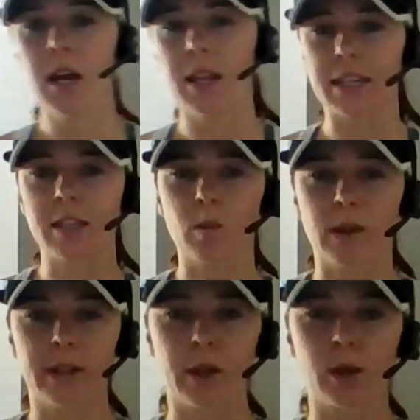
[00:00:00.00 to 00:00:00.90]
Like I said, we're
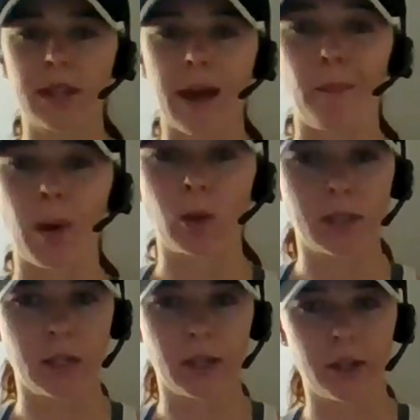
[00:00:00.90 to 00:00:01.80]
gonna go to that
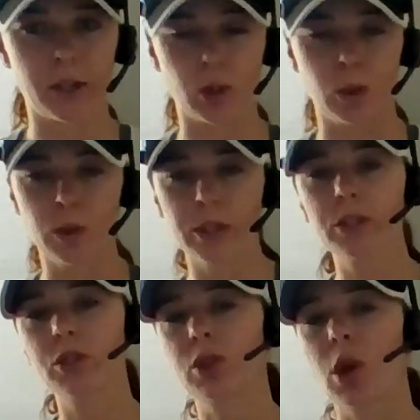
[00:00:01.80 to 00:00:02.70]
posterior shoulder.
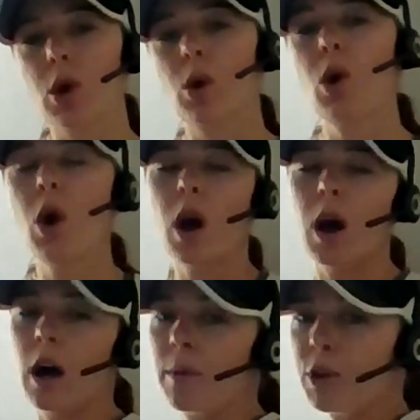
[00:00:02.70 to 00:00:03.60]
So
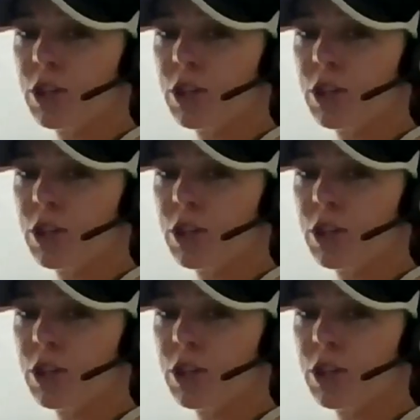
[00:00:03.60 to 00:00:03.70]
you're